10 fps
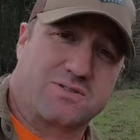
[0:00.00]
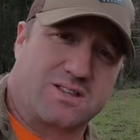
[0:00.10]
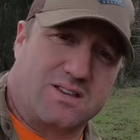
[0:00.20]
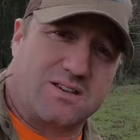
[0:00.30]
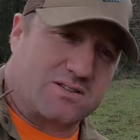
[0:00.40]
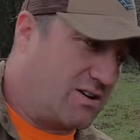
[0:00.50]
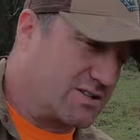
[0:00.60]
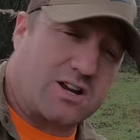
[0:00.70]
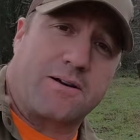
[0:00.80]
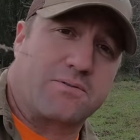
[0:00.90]
to this on
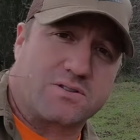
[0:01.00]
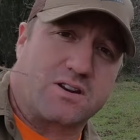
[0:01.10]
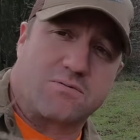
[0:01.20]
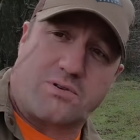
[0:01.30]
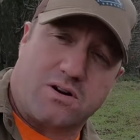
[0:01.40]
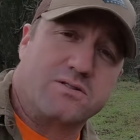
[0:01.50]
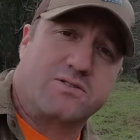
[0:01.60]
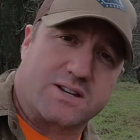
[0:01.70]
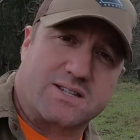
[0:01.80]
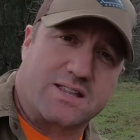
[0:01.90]
top of your tinder ball to
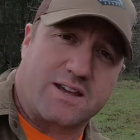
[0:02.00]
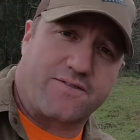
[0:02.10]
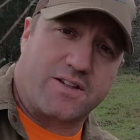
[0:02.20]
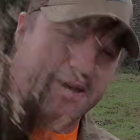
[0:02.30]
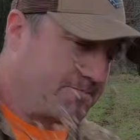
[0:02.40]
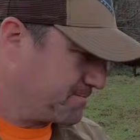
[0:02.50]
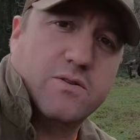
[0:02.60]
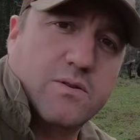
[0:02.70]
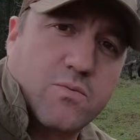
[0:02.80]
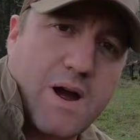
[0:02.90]
extend that flame.
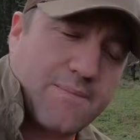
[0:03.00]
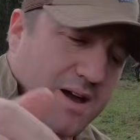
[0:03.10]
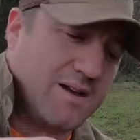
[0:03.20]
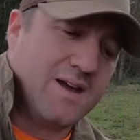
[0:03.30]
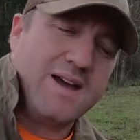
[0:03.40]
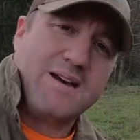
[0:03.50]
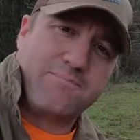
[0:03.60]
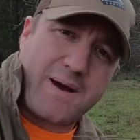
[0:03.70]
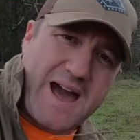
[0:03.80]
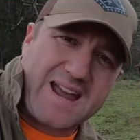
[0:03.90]
I'm not
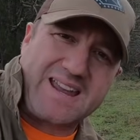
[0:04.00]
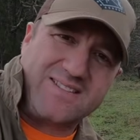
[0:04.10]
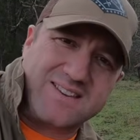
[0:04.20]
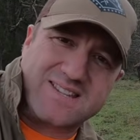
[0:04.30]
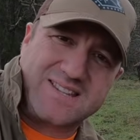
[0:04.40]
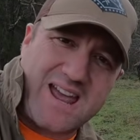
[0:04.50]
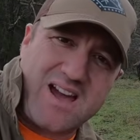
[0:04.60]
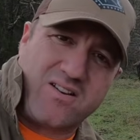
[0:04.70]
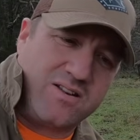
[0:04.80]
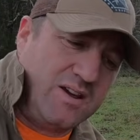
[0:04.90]
packing this
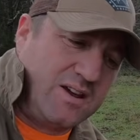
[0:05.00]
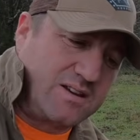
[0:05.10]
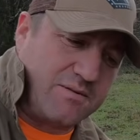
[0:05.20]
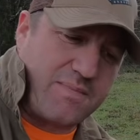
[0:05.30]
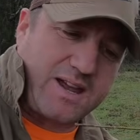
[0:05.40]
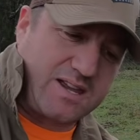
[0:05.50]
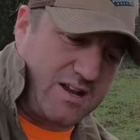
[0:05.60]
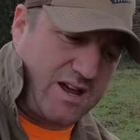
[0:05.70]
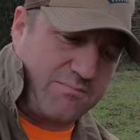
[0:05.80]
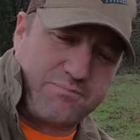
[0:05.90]
down to make it
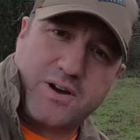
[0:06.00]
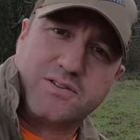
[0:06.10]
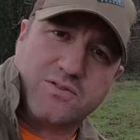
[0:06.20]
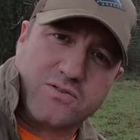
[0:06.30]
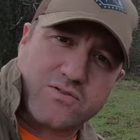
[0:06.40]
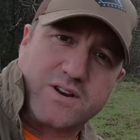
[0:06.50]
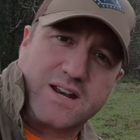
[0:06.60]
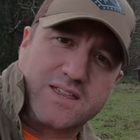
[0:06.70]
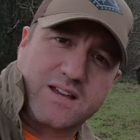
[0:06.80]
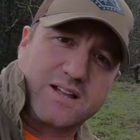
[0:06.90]
a bundle or
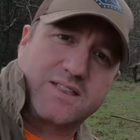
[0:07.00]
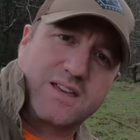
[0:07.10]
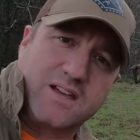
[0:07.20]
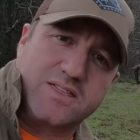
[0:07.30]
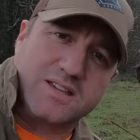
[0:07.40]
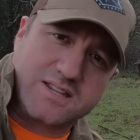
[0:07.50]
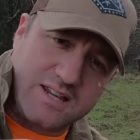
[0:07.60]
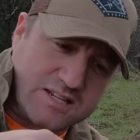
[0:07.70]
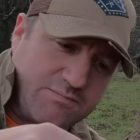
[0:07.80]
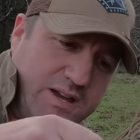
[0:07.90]
anything like that. This
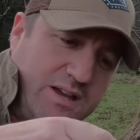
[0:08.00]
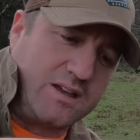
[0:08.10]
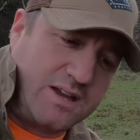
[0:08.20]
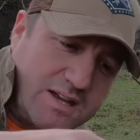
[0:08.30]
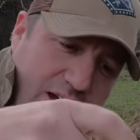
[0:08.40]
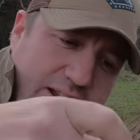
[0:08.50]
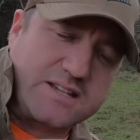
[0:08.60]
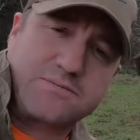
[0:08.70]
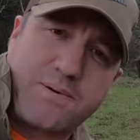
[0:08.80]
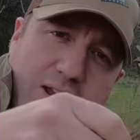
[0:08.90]
needs to be kind of
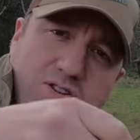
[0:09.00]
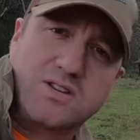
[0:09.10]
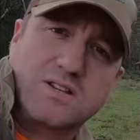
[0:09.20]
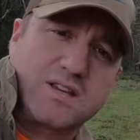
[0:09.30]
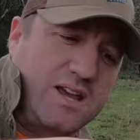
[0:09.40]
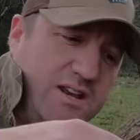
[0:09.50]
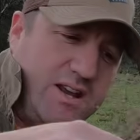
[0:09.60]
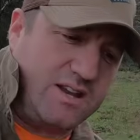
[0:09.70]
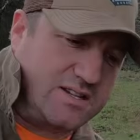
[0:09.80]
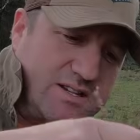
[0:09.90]
spacious, and
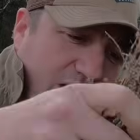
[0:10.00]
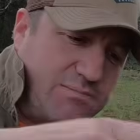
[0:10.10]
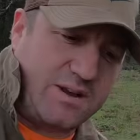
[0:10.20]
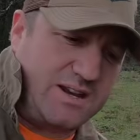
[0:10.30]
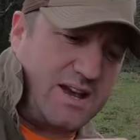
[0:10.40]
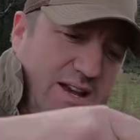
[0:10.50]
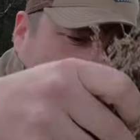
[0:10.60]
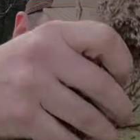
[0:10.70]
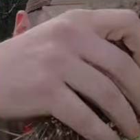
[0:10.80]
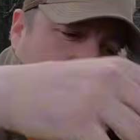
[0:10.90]
it doesn't need to be nice
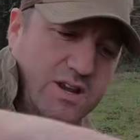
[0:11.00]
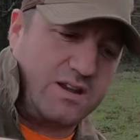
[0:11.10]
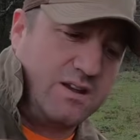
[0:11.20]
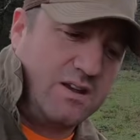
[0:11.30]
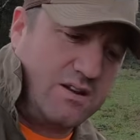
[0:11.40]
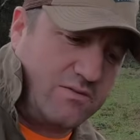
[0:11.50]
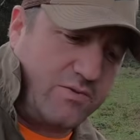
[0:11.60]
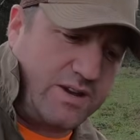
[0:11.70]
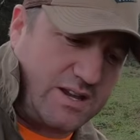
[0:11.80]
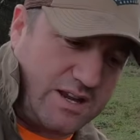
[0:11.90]
and pretty.
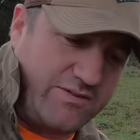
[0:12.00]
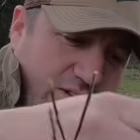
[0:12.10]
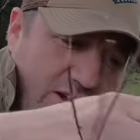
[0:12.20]
We can even